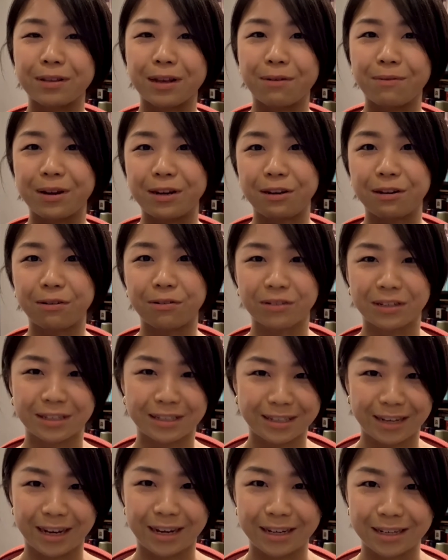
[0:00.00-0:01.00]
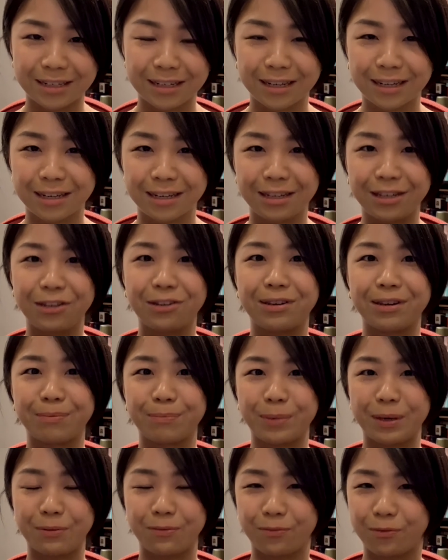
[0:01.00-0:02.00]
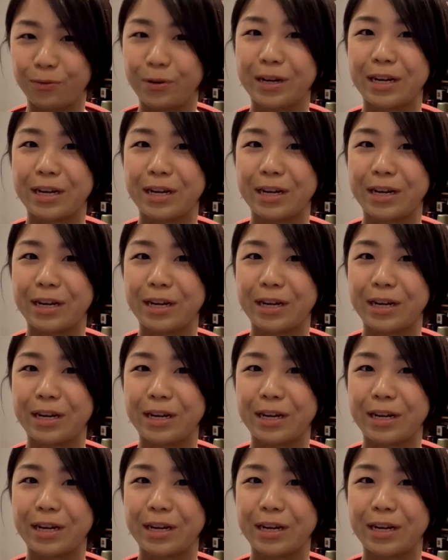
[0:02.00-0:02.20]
that when you're on the stage, you can be really